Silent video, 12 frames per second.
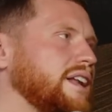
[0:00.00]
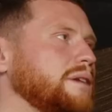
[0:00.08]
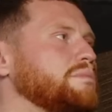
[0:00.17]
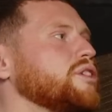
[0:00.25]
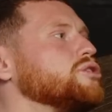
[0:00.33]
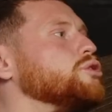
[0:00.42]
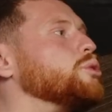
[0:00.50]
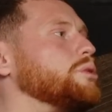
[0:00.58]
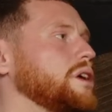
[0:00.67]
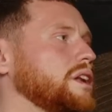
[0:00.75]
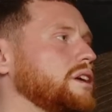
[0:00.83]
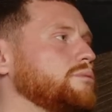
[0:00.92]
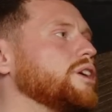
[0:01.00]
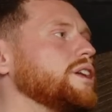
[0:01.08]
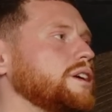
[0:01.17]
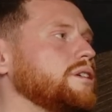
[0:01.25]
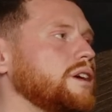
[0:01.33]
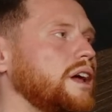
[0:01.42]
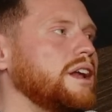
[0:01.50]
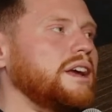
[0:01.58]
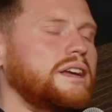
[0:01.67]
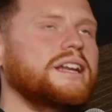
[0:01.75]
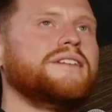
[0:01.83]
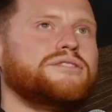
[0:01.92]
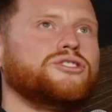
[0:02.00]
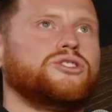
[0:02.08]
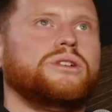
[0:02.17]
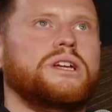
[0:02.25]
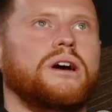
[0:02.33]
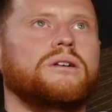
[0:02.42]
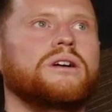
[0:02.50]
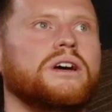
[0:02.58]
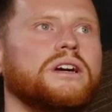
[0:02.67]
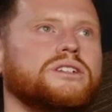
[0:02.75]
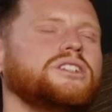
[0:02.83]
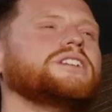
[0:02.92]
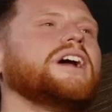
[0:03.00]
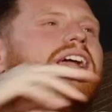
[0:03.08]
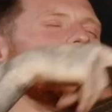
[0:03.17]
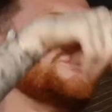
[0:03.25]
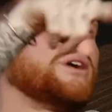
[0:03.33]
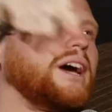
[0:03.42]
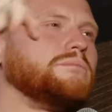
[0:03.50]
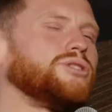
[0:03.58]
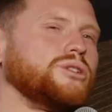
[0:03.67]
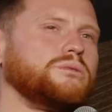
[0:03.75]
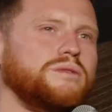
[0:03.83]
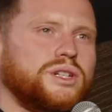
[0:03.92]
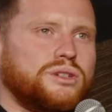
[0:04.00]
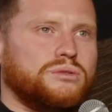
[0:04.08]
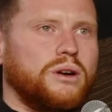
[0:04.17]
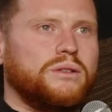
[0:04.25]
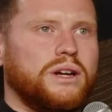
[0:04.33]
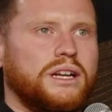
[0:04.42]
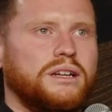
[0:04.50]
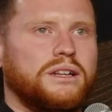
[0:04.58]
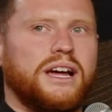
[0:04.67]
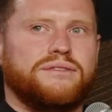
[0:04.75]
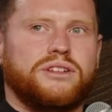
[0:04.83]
He prefers talking. He left the studio because he'd done our little game shows with us as well. And he left.